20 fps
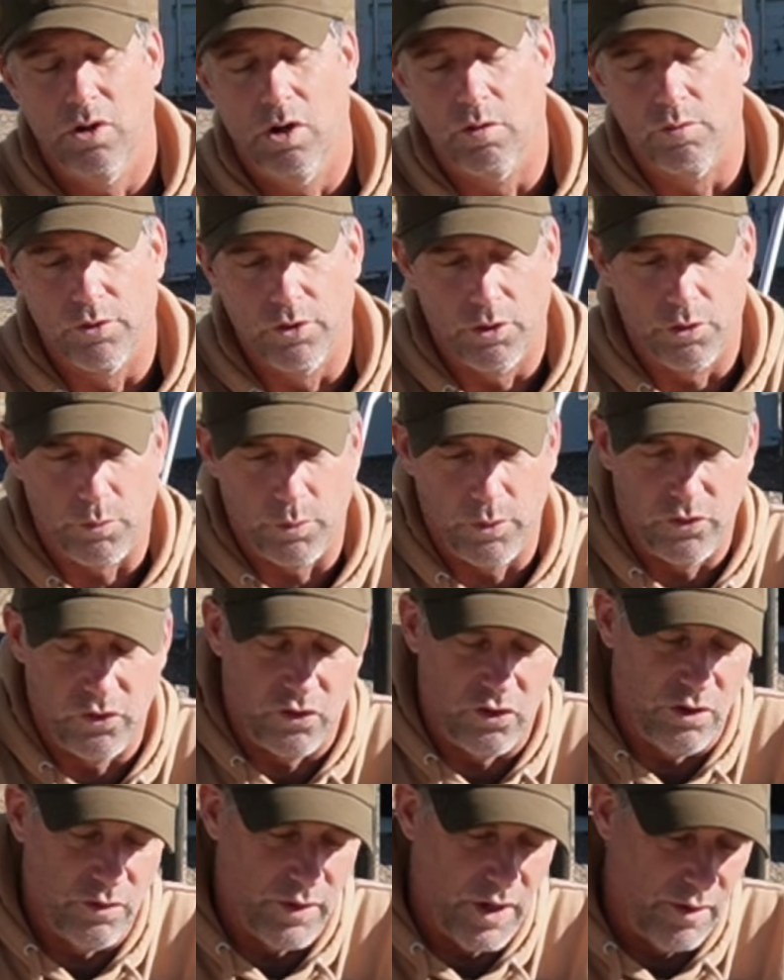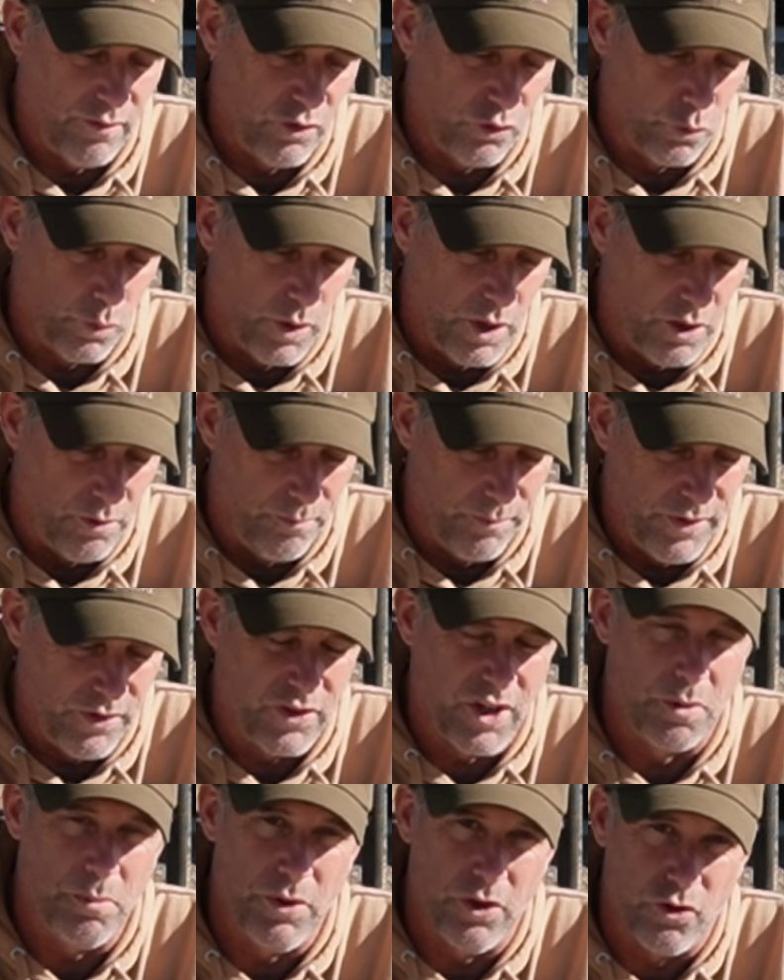over the 365 as well, is
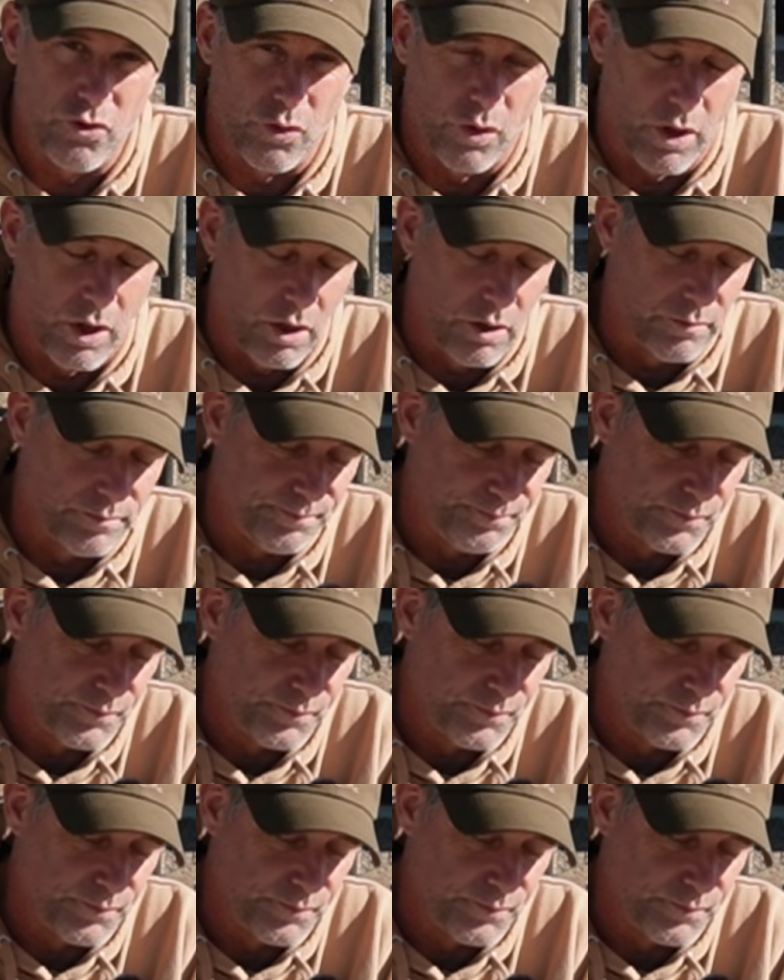going to be the trigger.